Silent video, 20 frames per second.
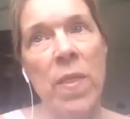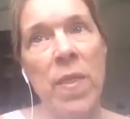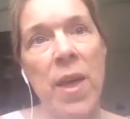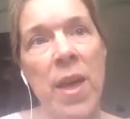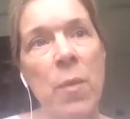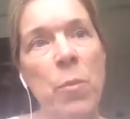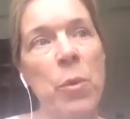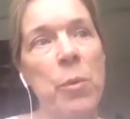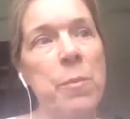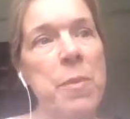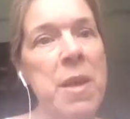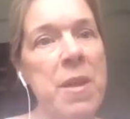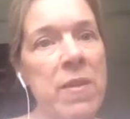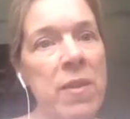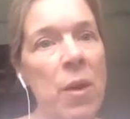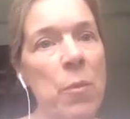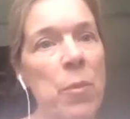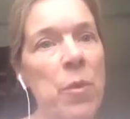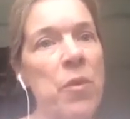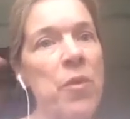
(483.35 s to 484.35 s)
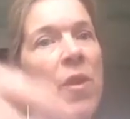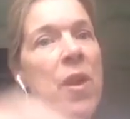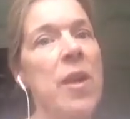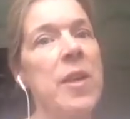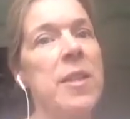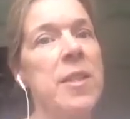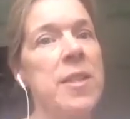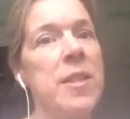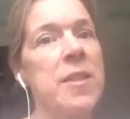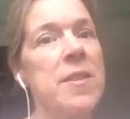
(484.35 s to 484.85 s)
they will meet up with
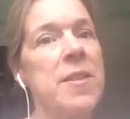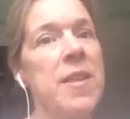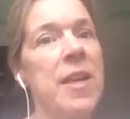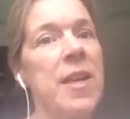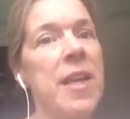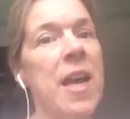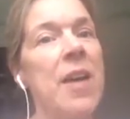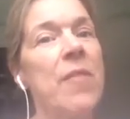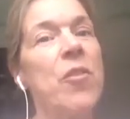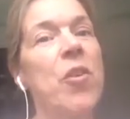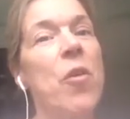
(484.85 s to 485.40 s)
scientists and have